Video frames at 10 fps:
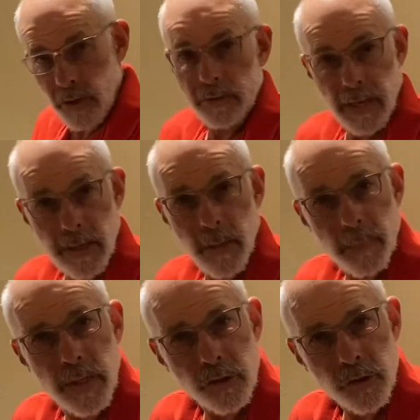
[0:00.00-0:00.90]
and take a
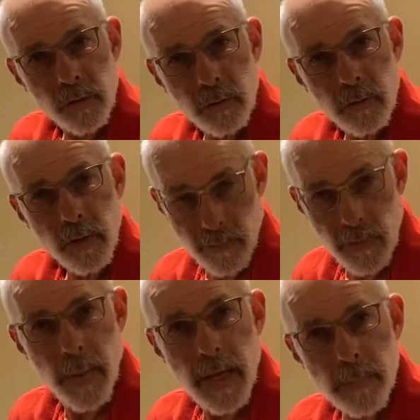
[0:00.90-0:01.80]
picture of the
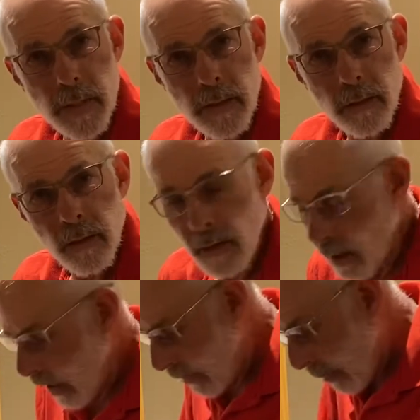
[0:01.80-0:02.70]
baby. And the